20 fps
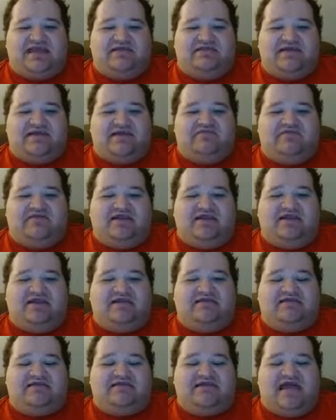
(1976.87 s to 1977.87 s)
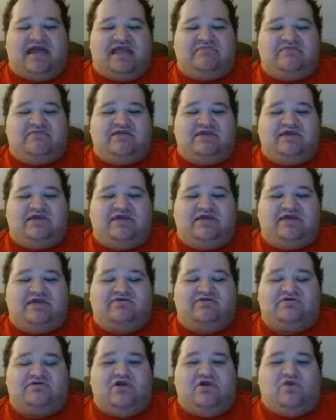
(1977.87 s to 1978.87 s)
Thanksgiving is the time of
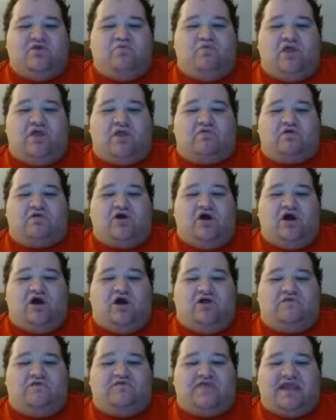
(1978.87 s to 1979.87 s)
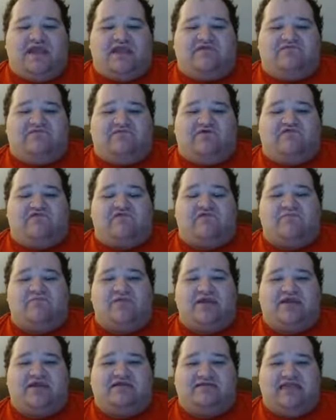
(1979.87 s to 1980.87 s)
year where we're all thankful
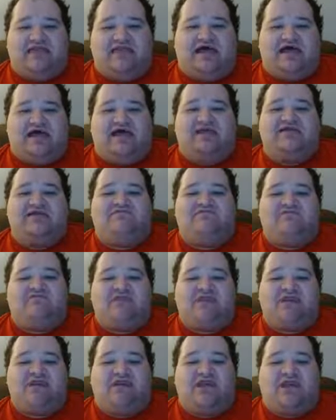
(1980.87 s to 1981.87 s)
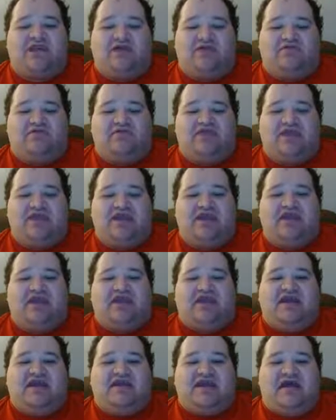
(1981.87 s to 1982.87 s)
for being alive, being
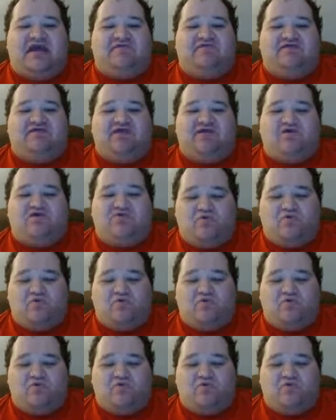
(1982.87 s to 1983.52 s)
healthy, and having a